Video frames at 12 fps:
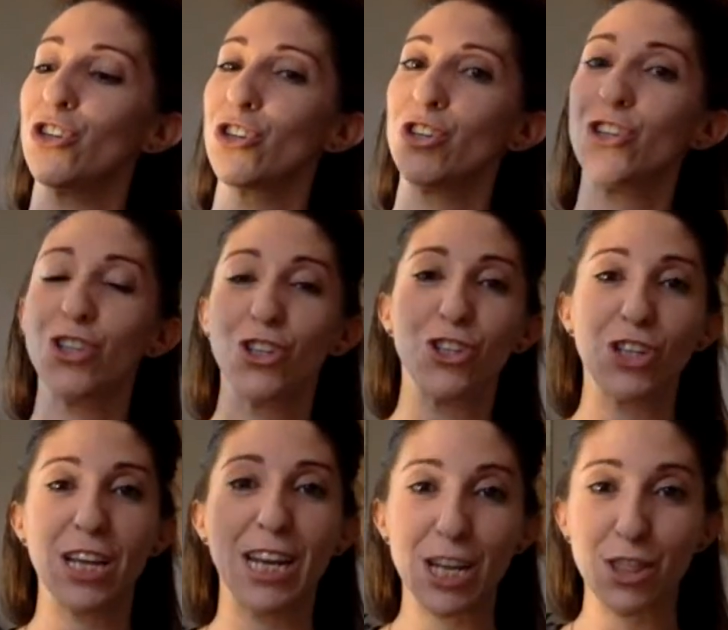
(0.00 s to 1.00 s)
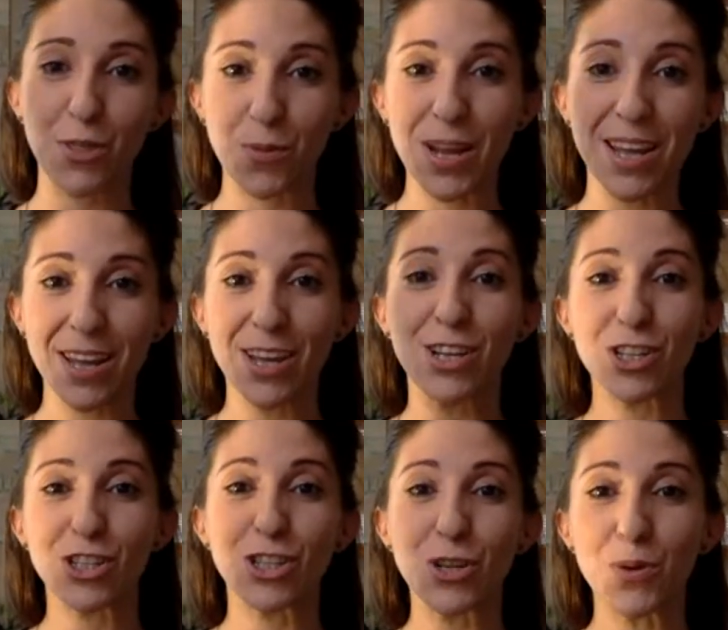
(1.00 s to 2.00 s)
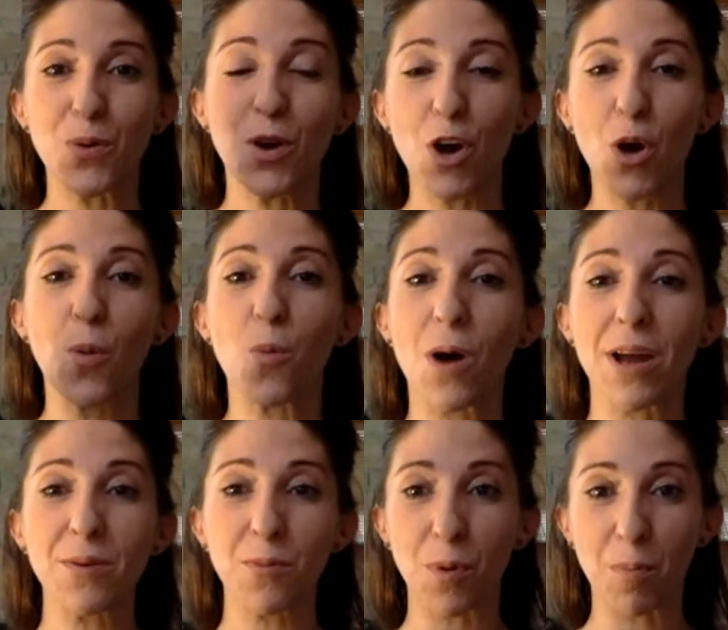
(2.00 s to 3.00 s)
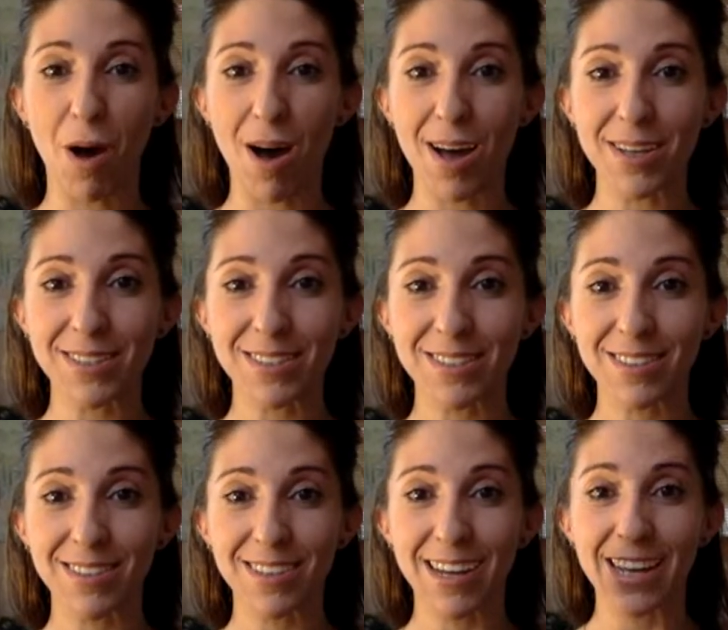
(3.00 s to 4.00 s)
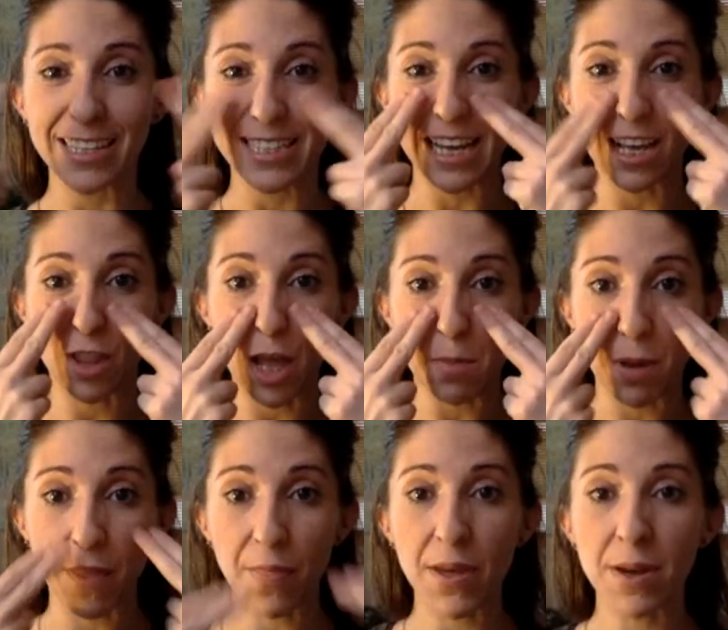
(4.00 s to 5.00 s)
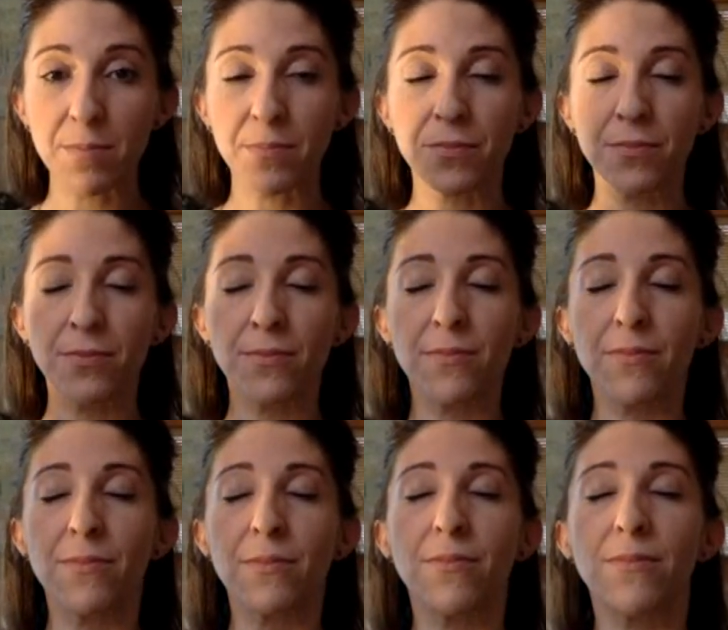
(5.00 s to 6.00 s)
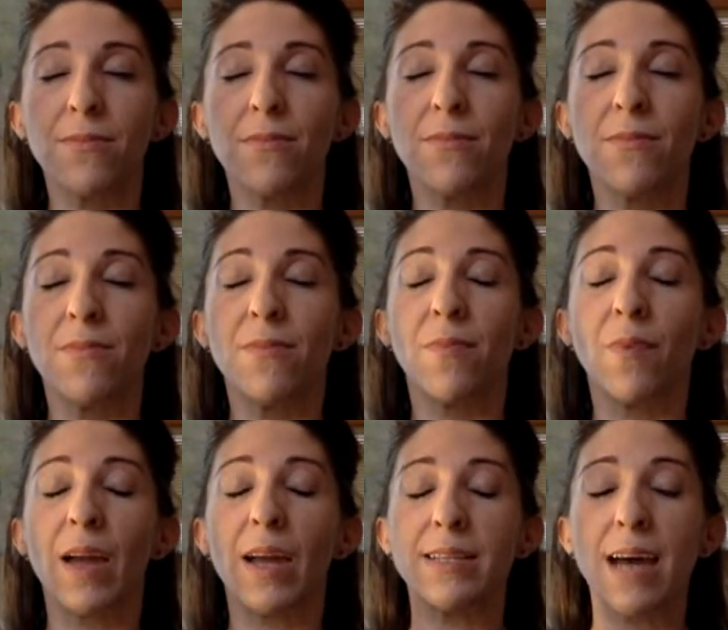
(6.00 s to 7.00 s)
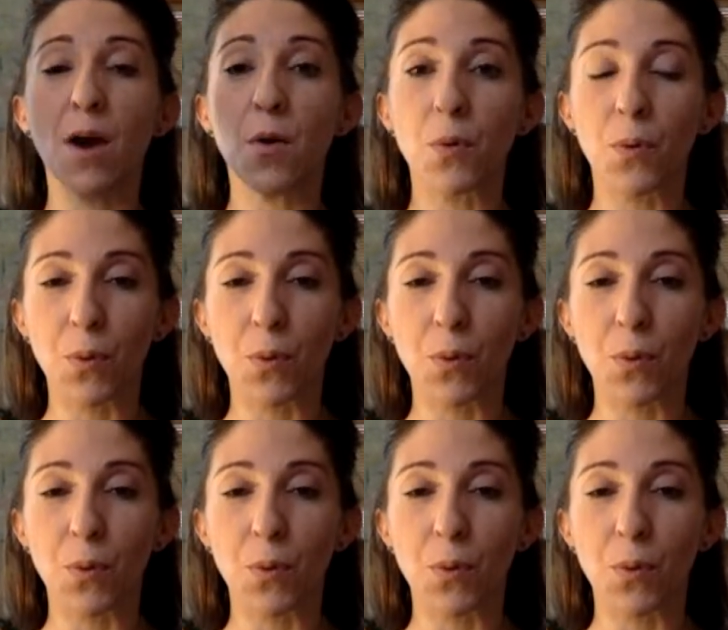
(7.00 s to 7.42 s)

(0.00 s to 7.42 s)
Shaking it 3, 2, 1. We'll pause. Take a light breath in and out.